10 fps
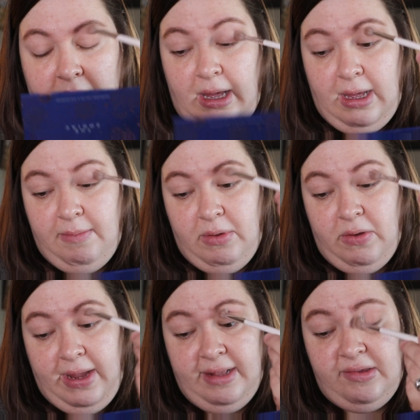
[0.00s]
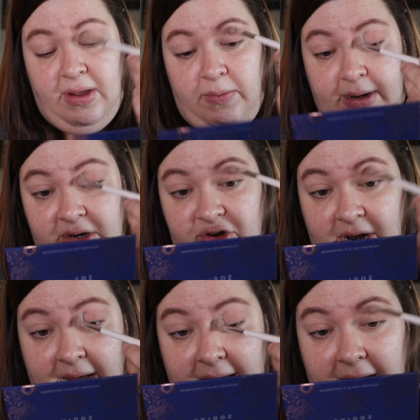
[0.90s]
Okay, so I want to
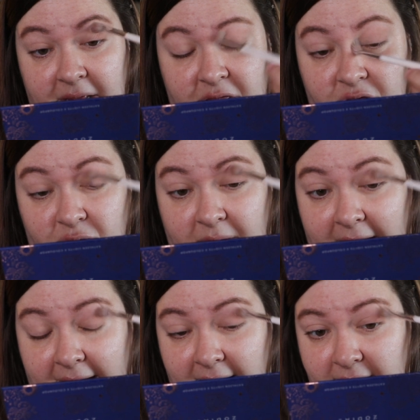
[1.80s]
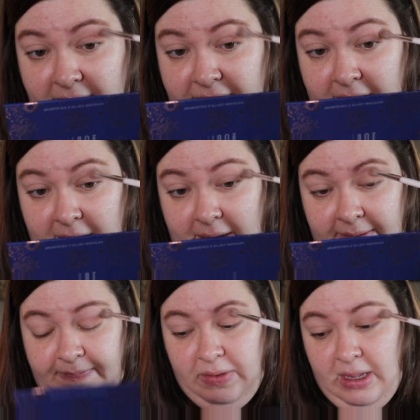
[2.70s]
try Thrive
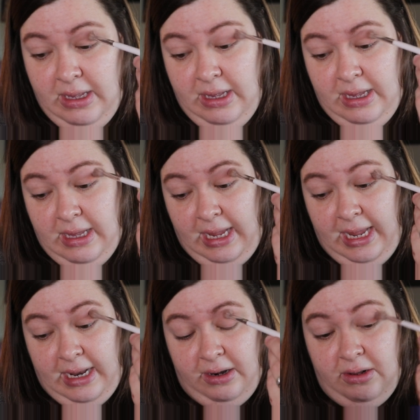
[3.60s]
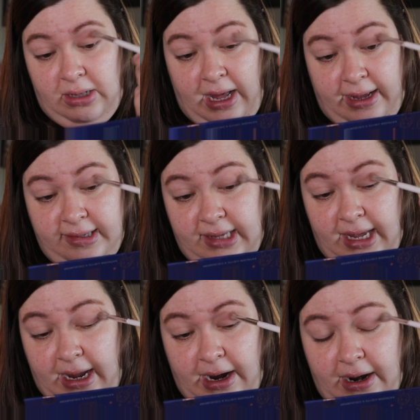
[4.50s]
and
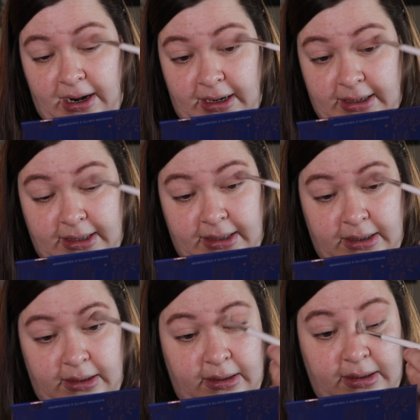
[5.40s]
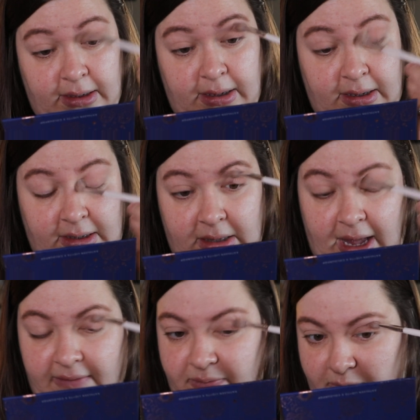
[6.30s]
Glossier.
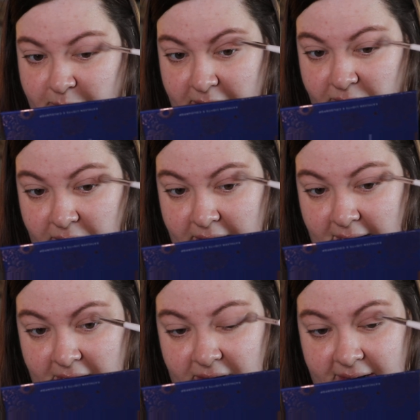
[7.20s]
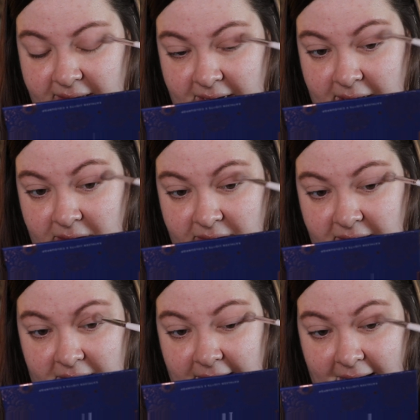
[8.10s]
I've been really interested in those
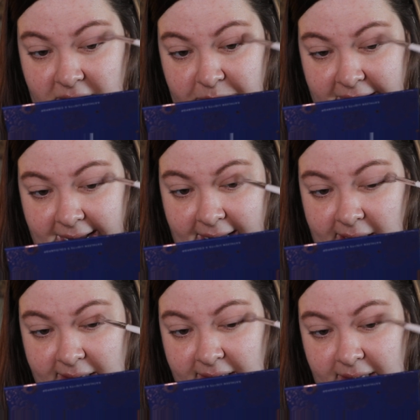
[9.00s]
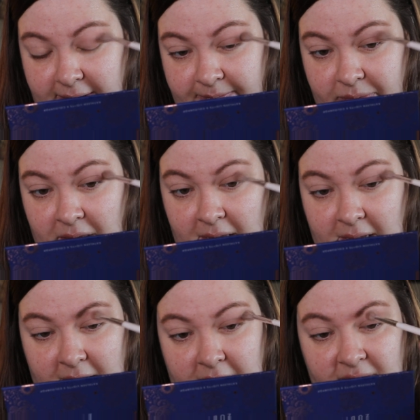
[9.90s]
cloud paints
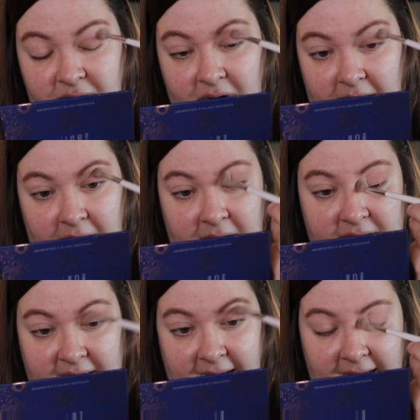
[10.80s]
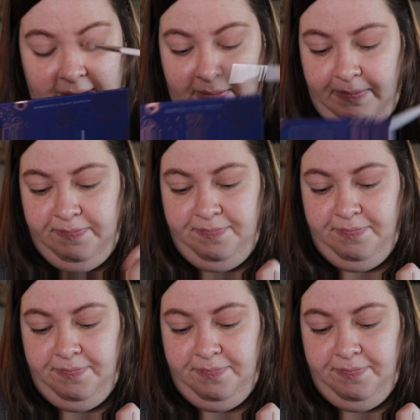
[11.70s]
for a long time.